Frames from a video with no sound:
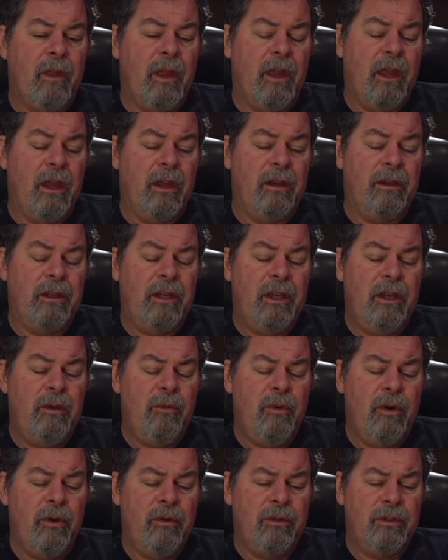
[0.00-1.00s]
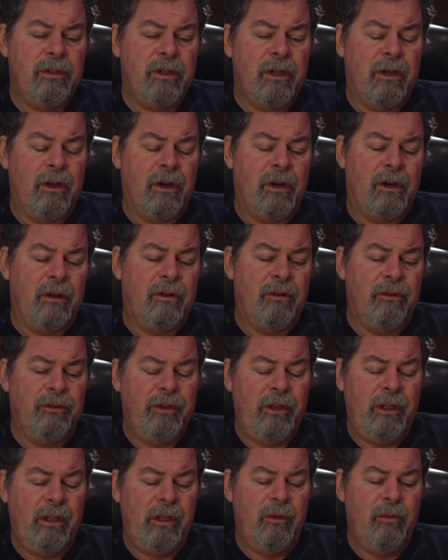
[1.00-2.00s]
and he wrote an article
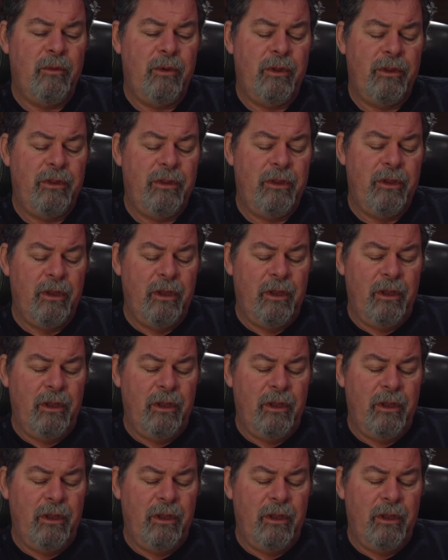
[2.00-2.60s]
dealing with